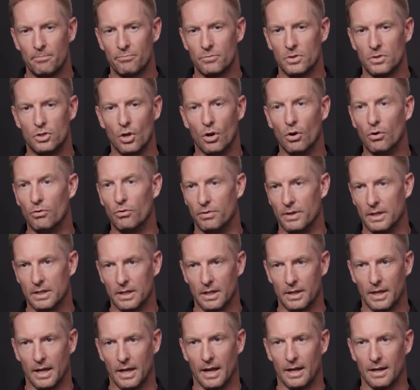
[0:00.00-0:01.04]
dove into
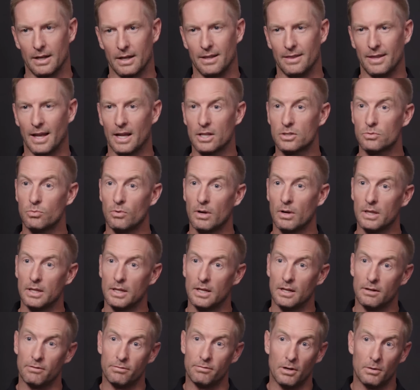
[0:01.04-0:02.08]
that. And that's why the
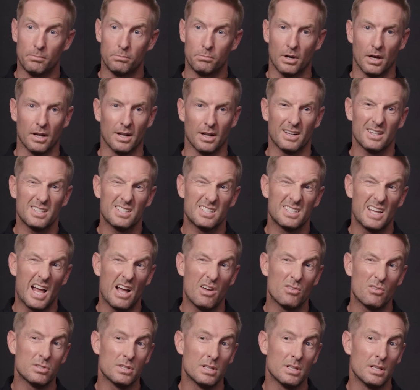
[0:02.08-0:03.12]
NFL product
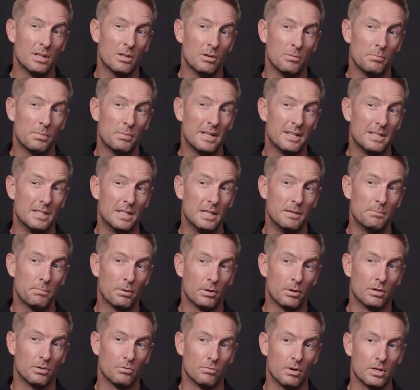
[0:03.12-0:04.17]
sounds a little bit
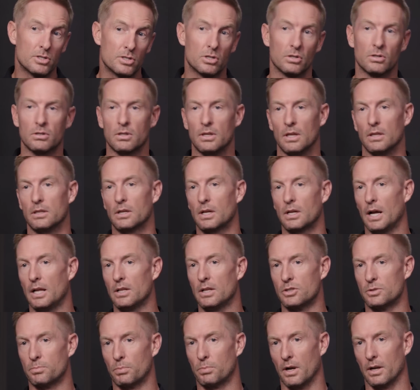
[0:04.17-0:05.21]
deeper and richer than the
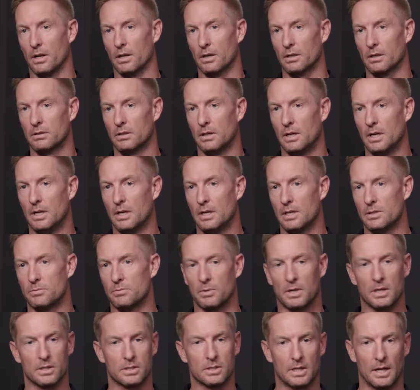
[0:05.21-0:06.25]
college product,
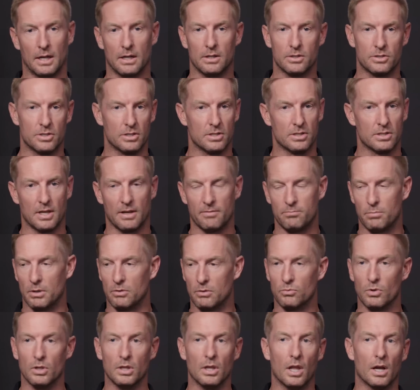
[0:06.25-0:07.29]
because colleges have been
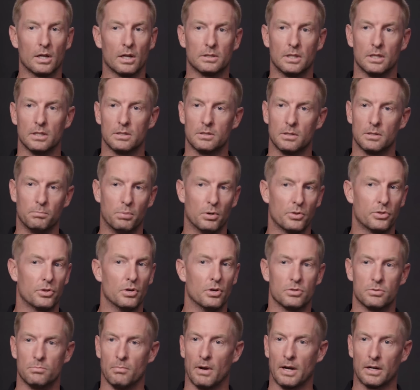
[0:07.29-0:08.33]
reluctant to put
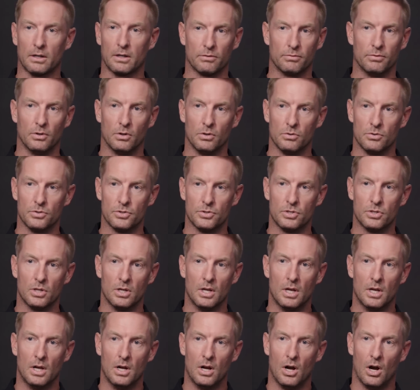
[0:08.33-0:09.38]
those microphones
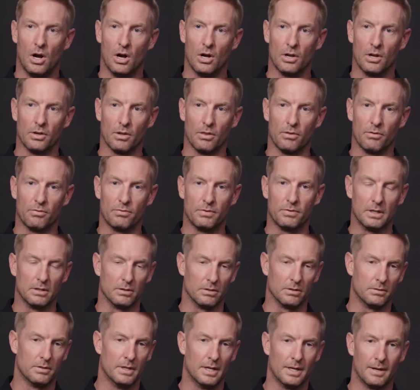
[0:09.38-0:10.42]
onto the
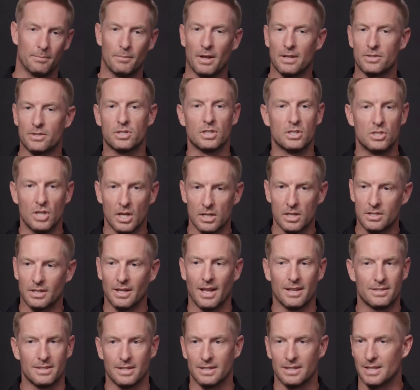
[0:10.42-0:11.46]
field. I'm not suggesting
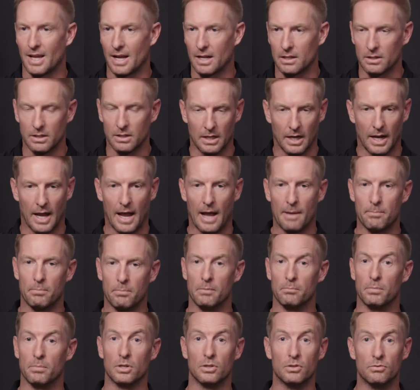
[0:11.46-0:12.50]
that's exactly going to happen,
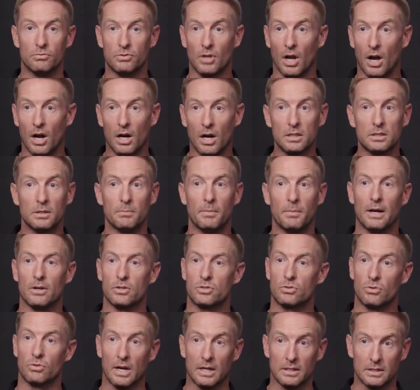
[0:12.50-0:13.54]
but you've talked about
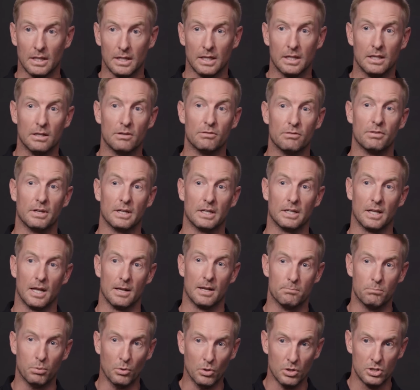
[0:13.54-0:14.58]
trying to innovate
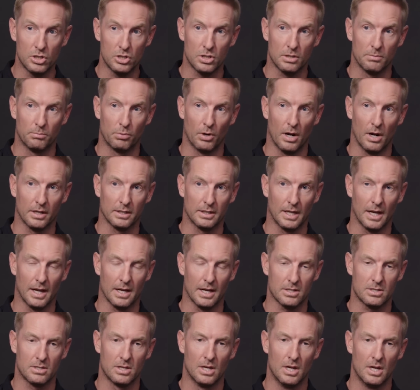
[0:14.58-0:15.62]
and push the
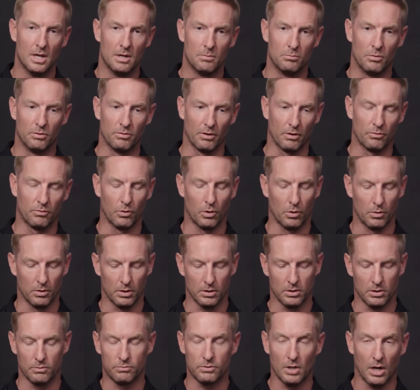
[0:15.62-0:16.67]
broadcast moving forward.
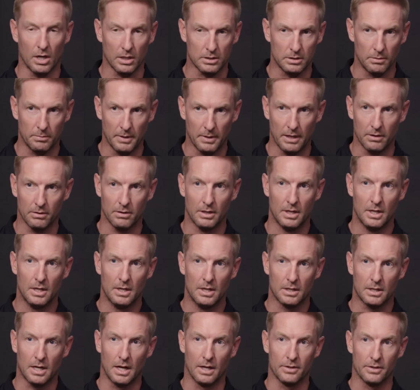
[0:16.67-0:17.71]
You've talked about
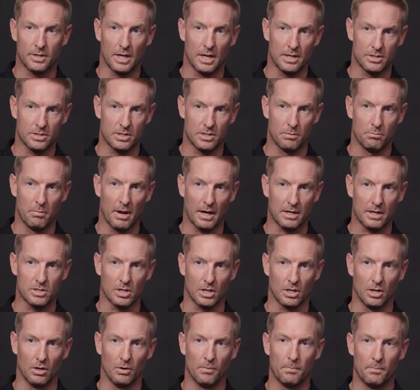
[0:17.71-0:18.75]
contests in
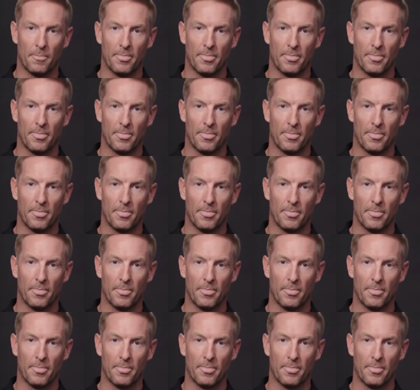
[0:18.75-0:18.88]
Mexico.